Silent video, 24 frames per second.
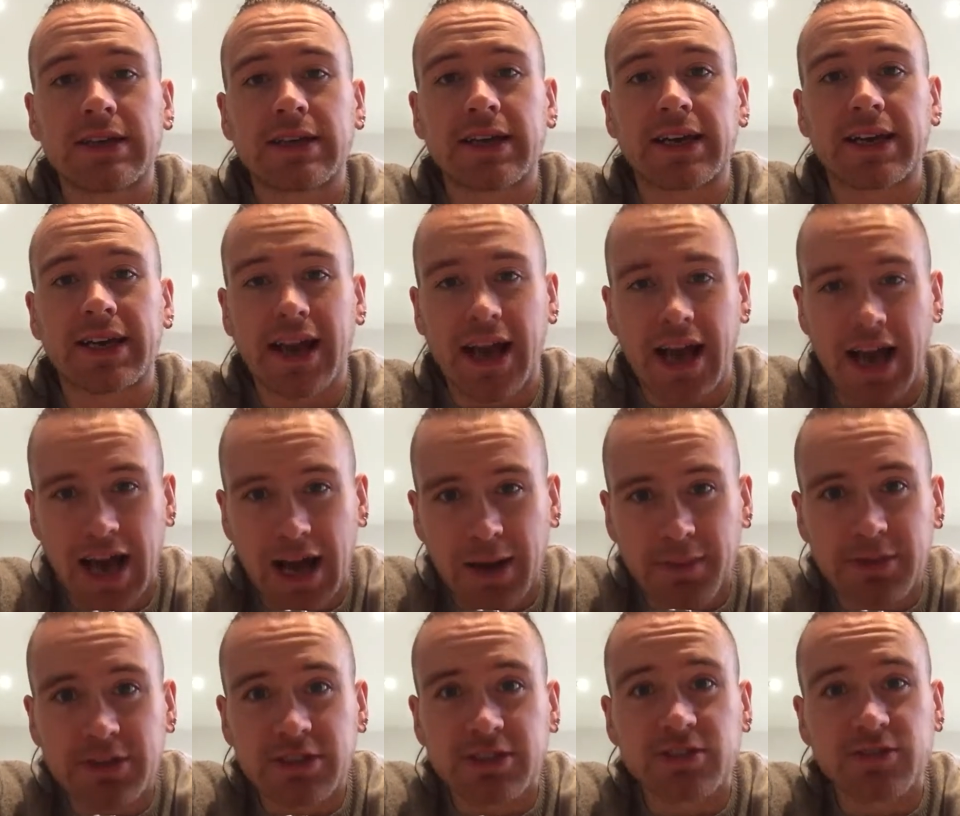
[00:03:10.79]
It
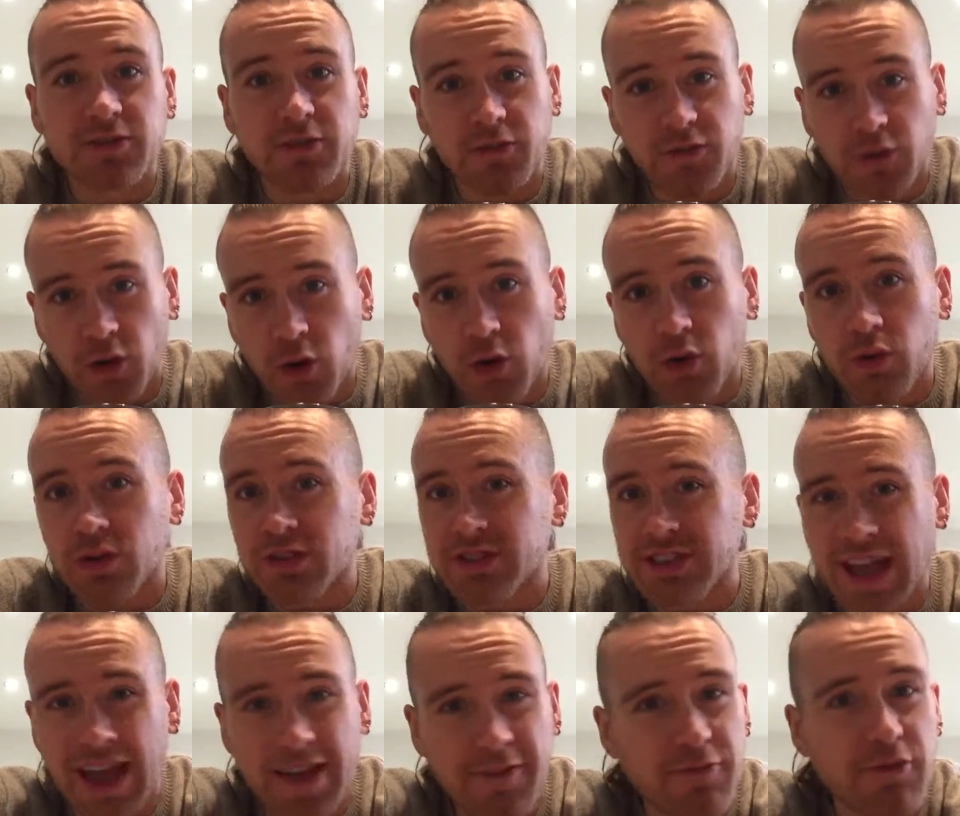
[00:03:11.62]
happens for
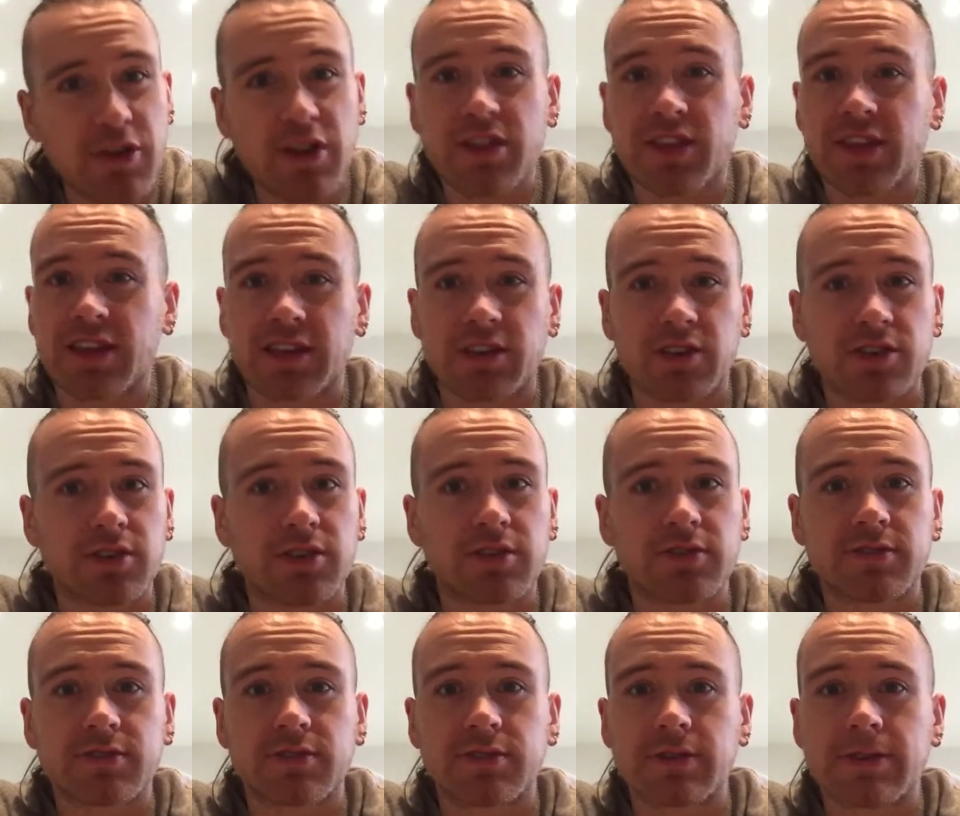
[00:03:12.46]
us. Everything
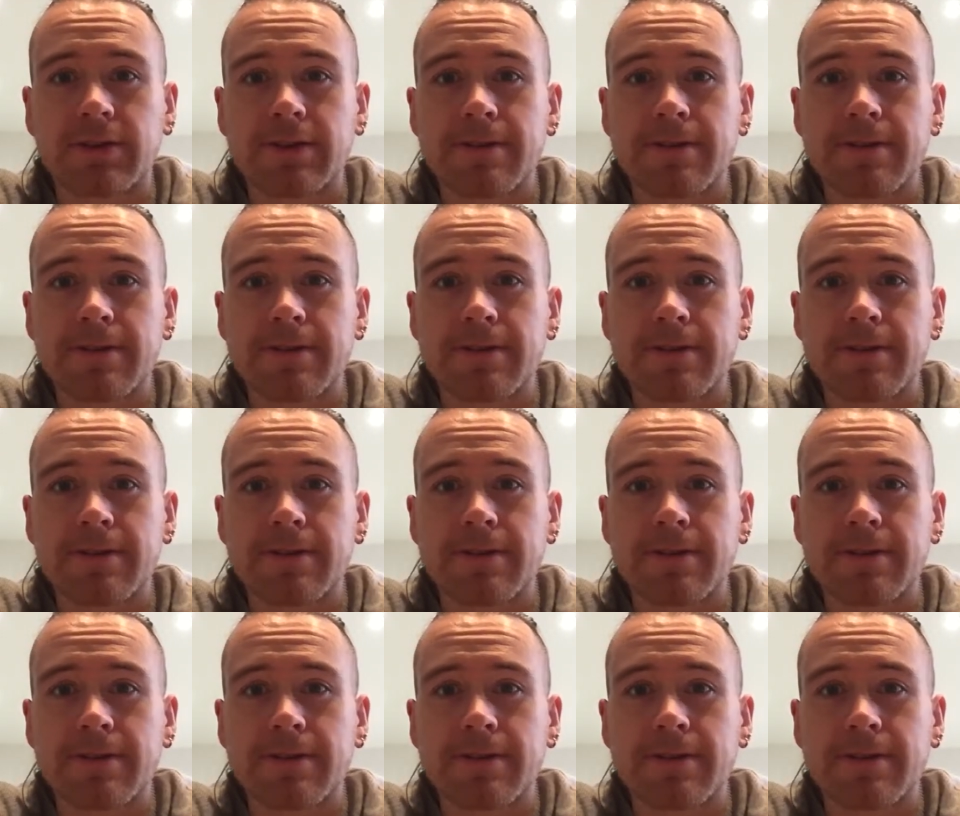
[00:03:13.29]
does.